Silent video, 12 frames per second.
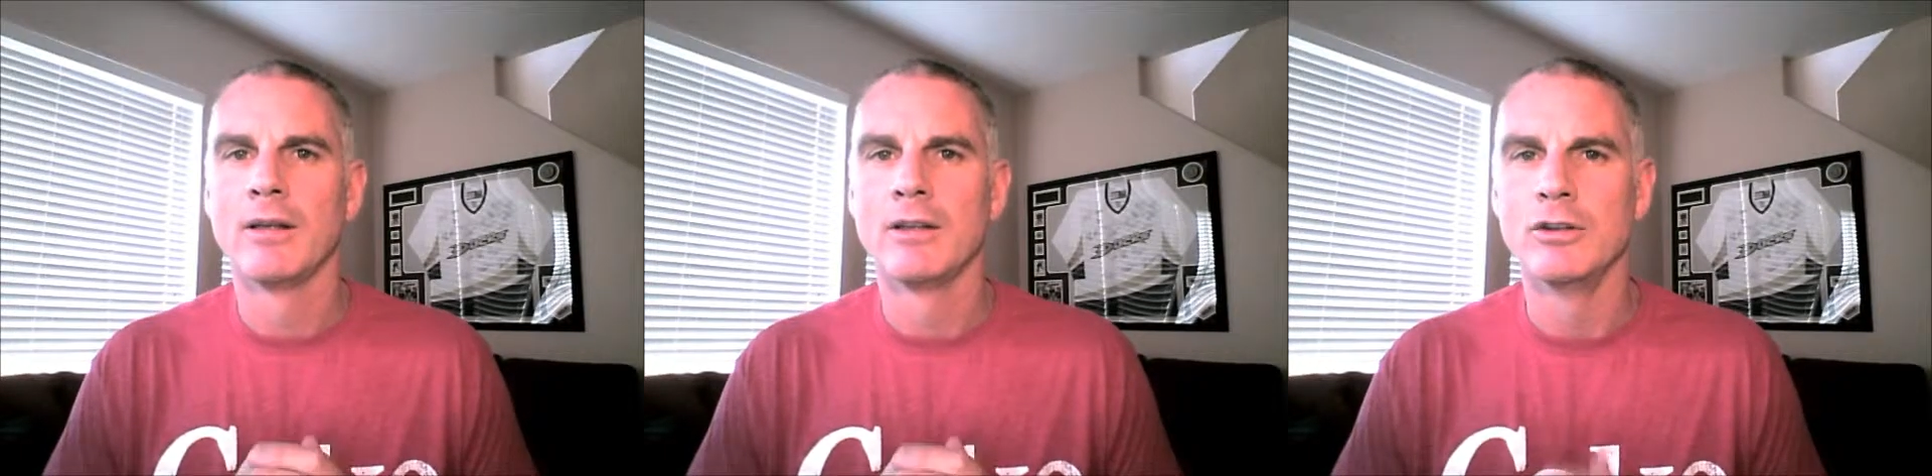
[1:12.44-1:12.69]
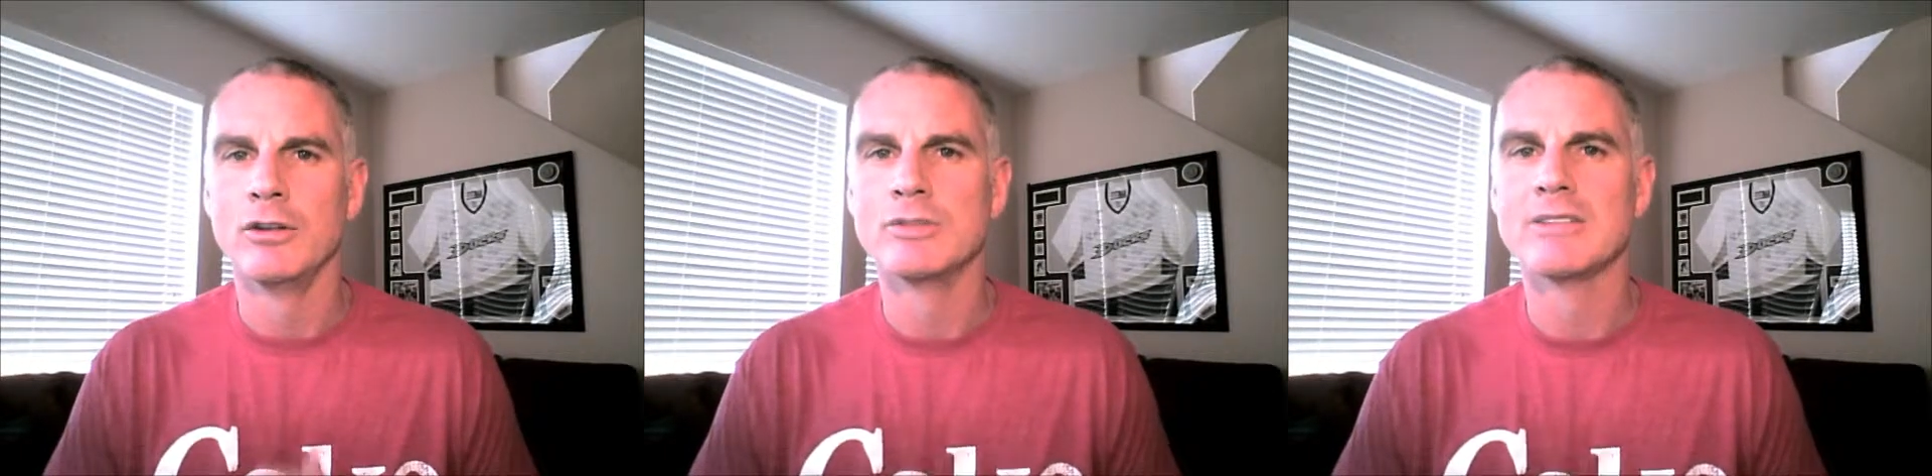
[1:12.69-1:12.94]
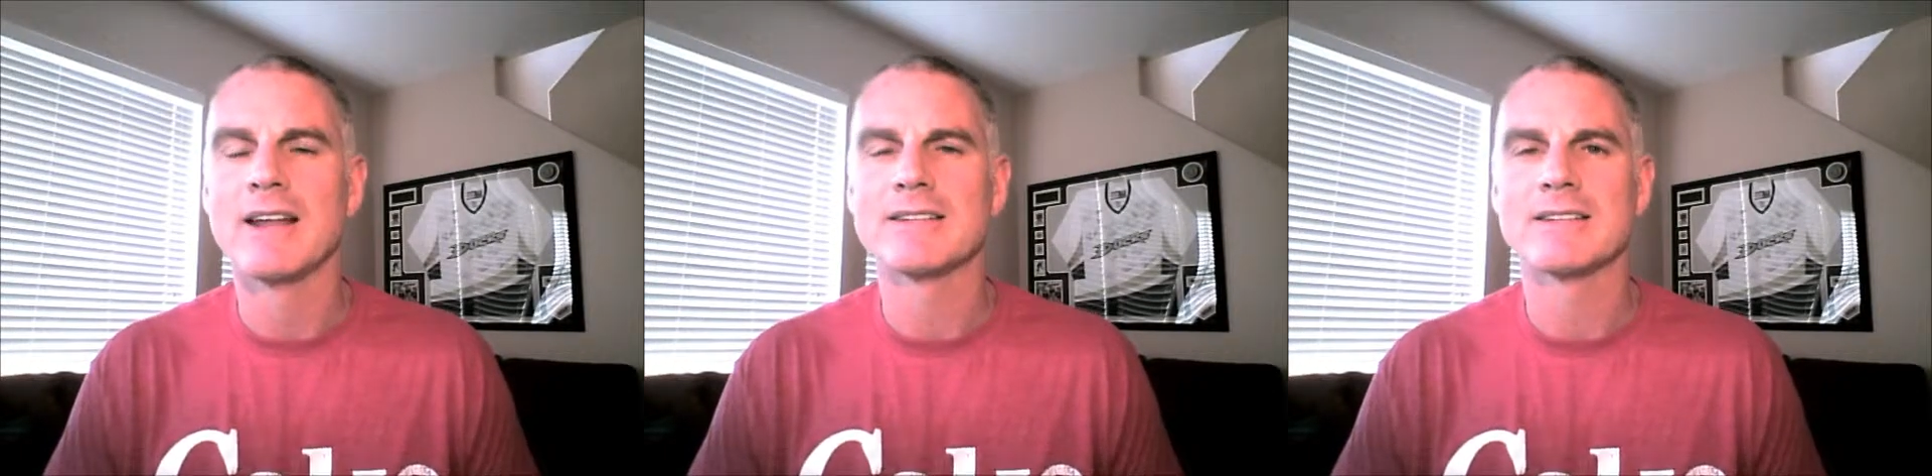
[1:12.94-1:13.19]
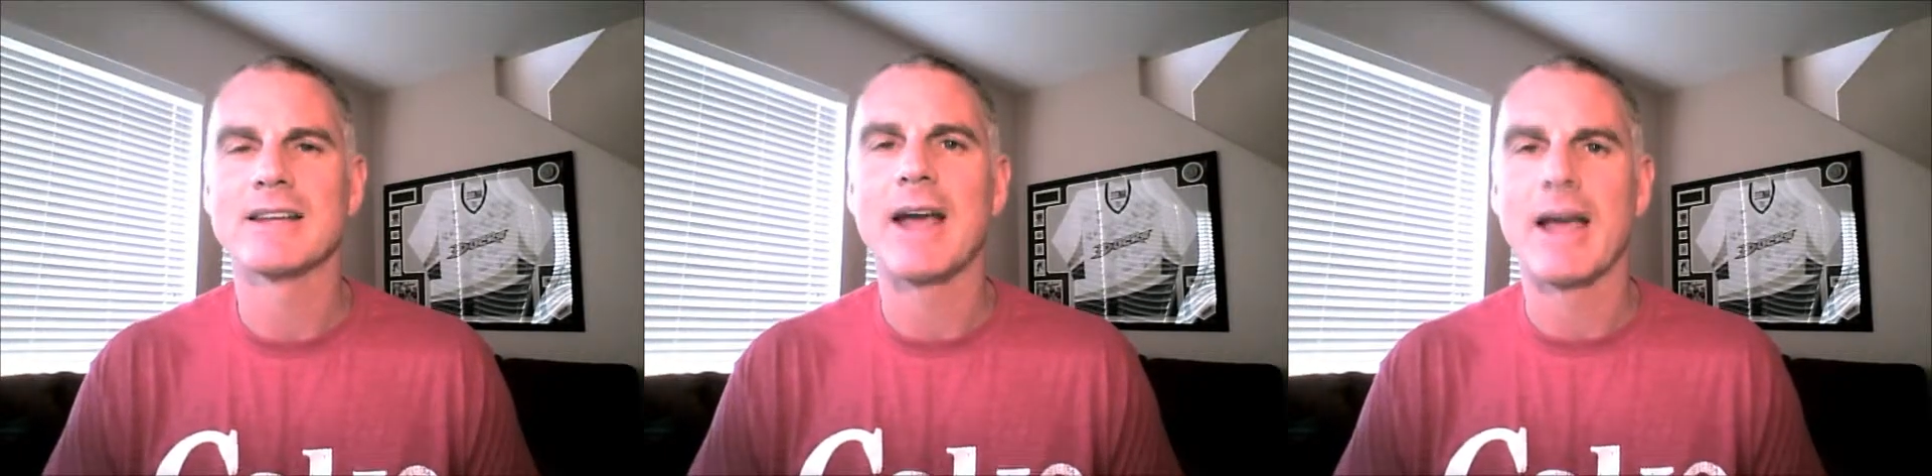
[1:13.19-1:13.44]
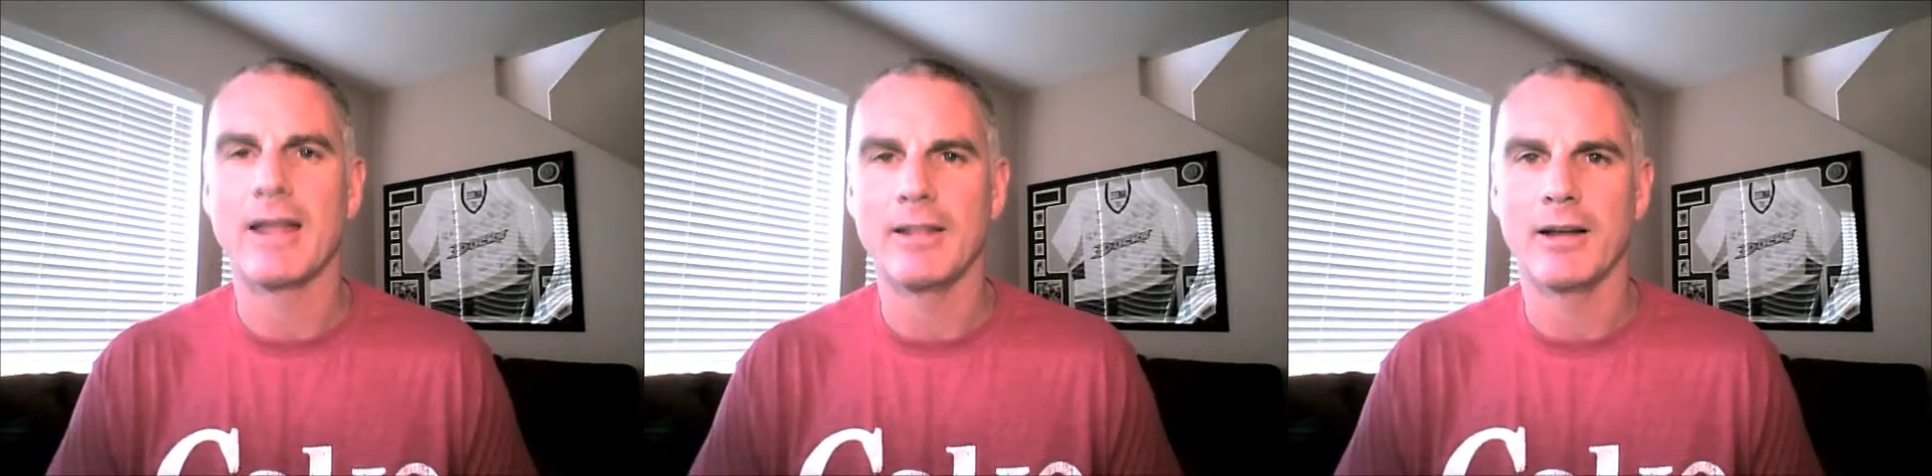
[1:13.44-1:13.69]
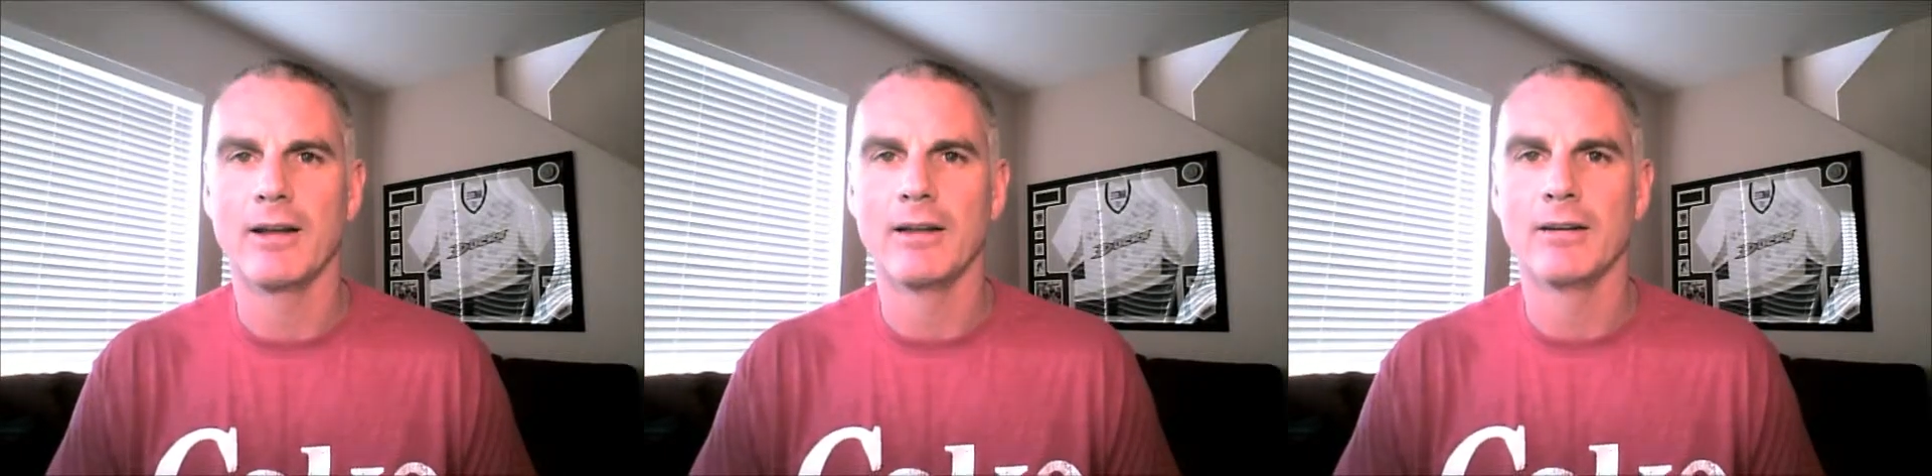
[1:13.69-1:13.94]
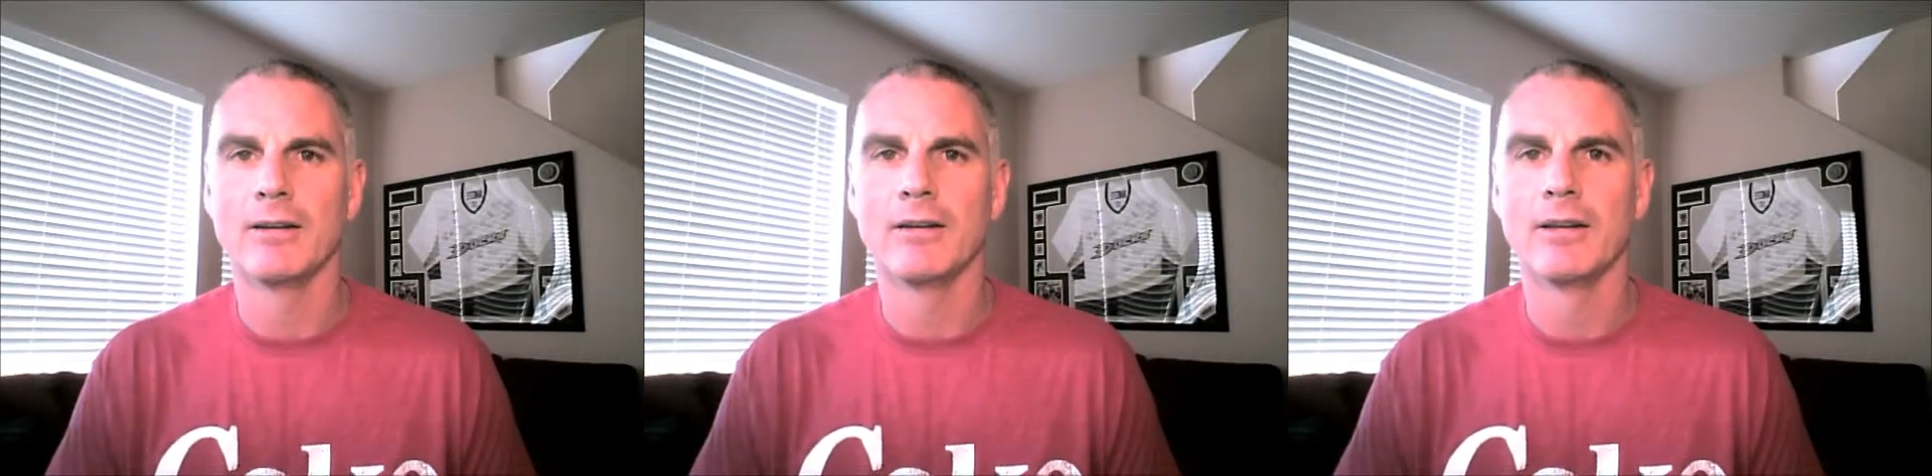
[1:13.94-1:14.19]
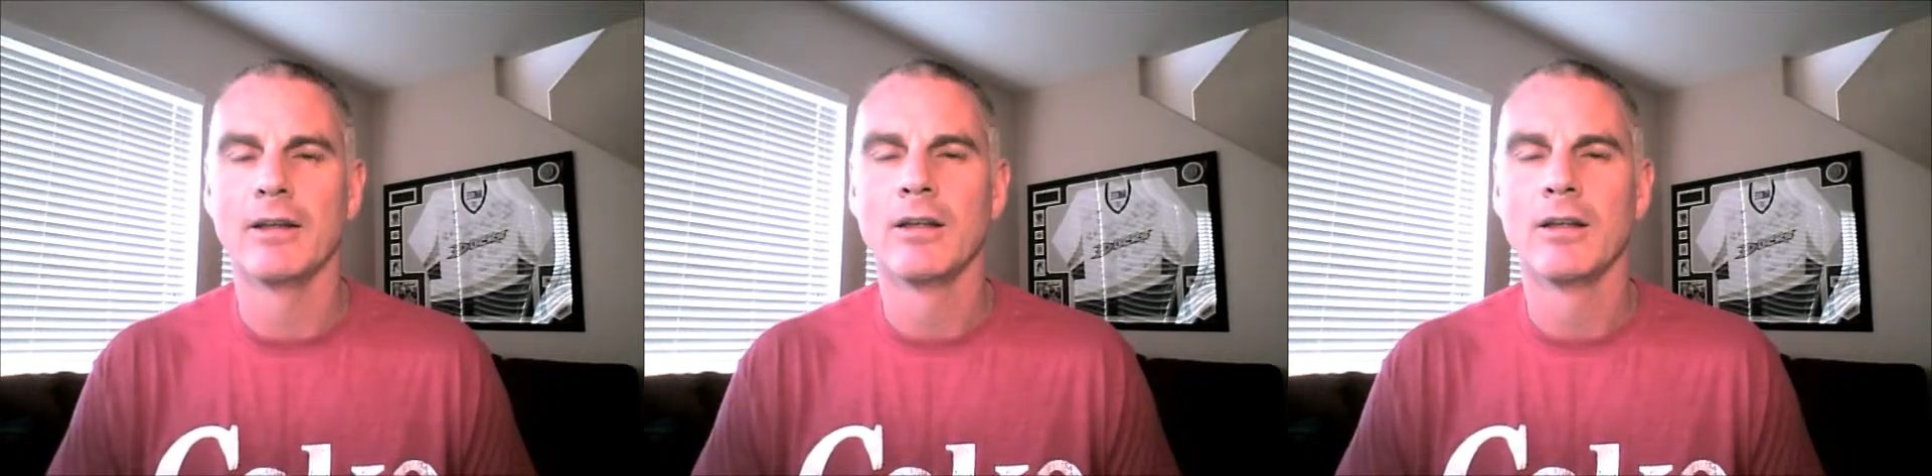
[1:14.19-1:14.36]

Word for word: Use it as a guideline,